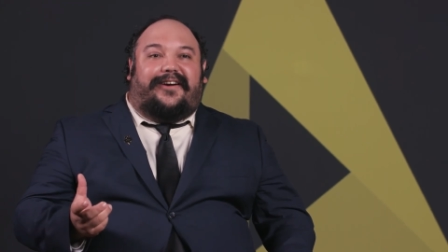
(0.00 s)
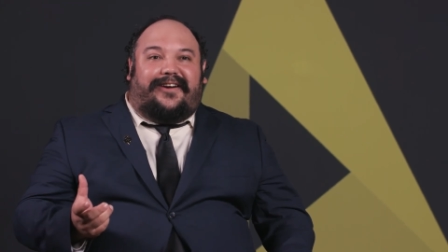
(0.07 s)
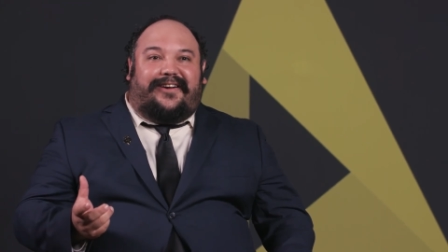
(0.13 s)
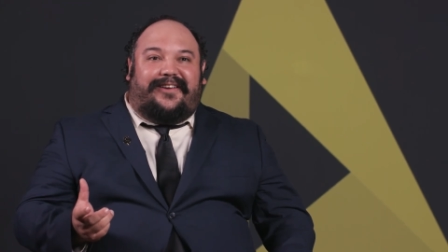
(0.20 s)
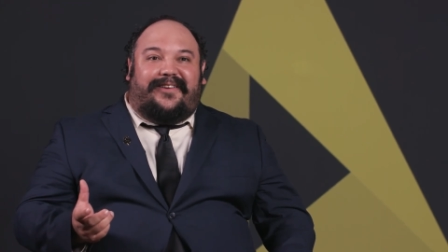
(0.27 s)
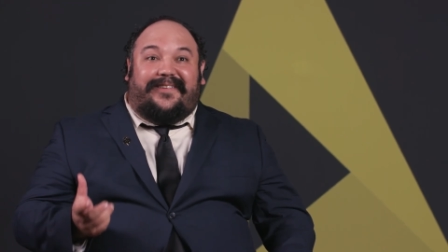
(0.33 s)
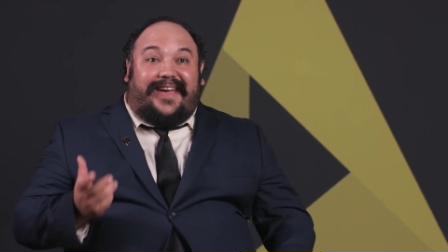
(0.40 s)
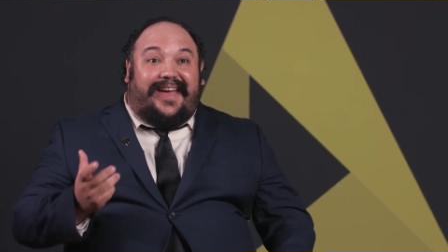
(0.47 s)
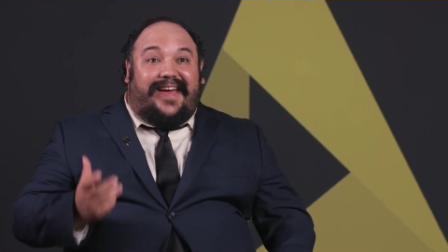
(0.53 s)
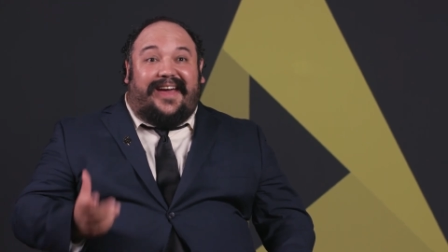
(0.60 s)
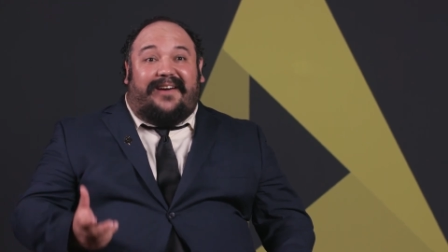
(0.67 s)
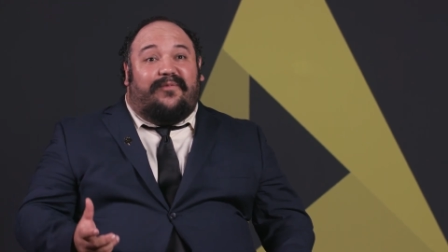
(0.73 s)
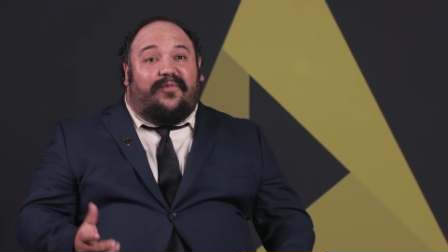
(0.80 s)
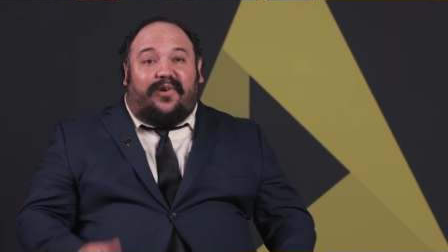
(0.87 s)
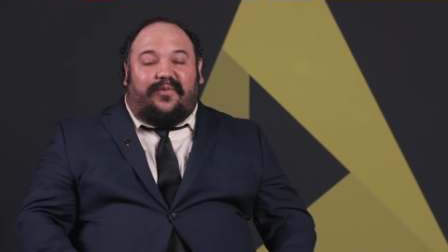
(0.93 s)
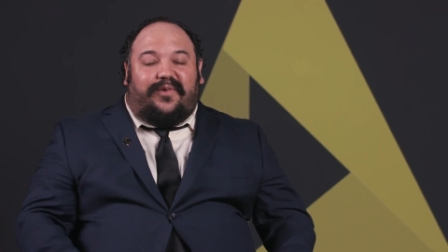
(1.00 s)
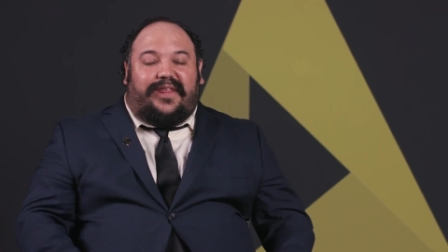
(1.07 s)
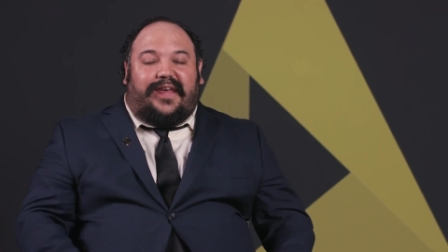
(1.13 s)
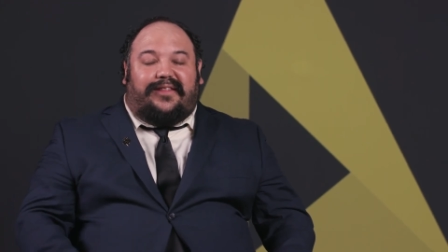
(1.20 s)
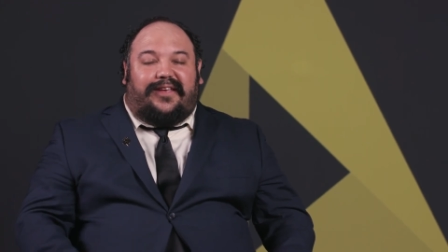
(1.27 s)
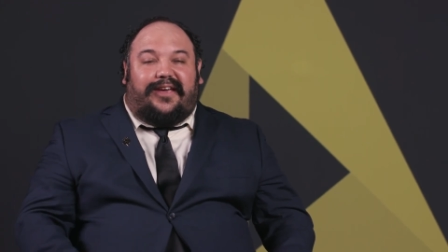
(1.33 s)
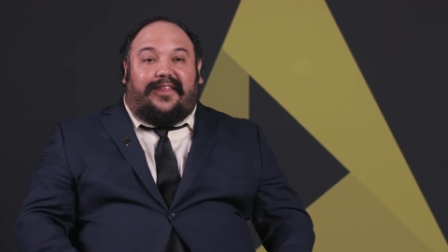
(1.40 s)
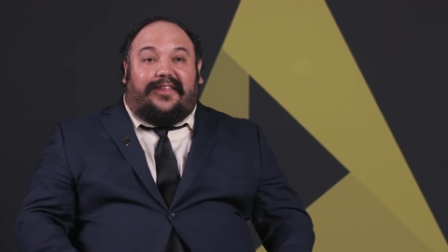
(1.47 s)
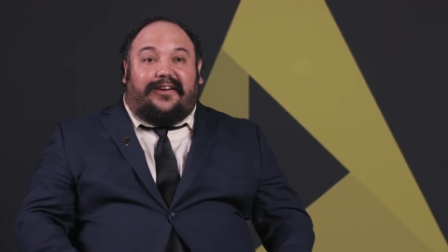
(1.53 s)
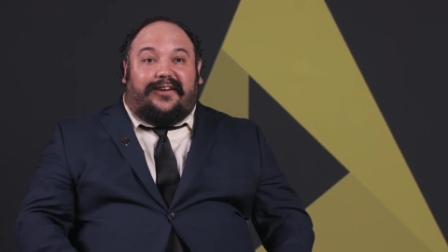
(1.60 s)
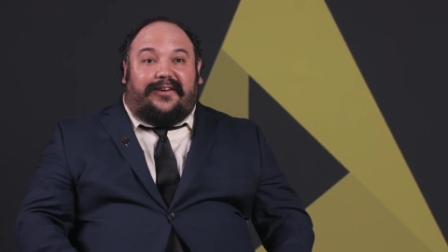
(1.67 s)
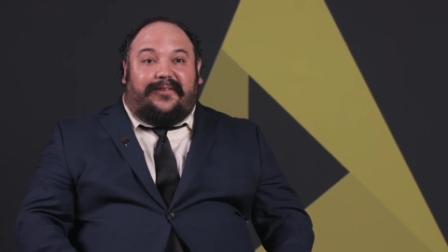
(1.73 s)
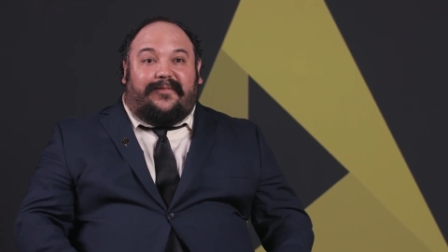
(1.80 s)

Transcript: You can't have one without the other.